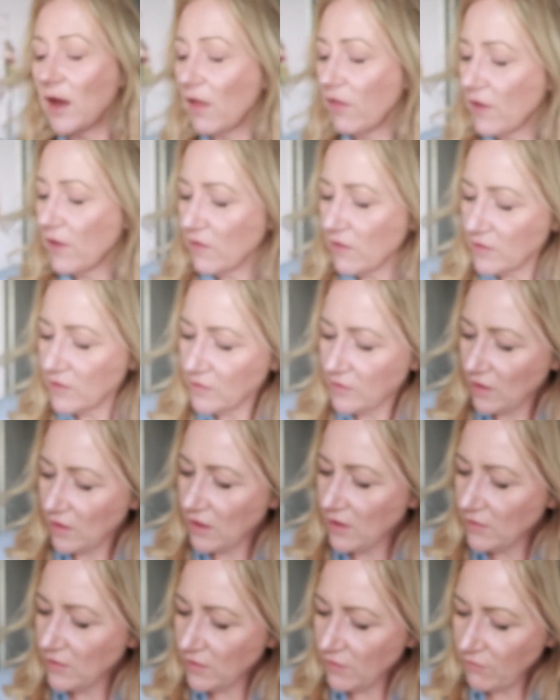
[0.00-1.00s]
I think this
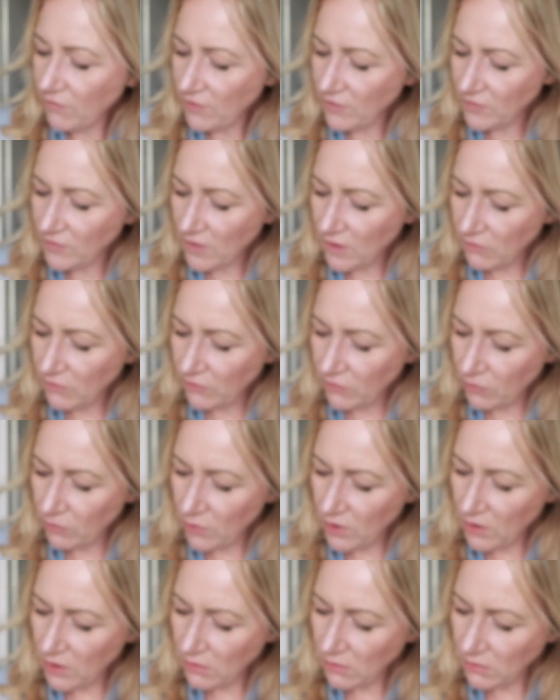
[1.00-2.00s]
is a viscose
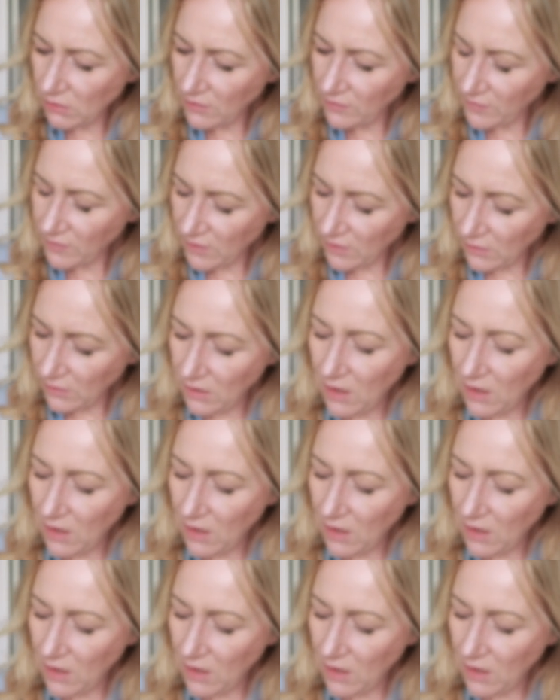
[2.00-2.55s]
twill, is it?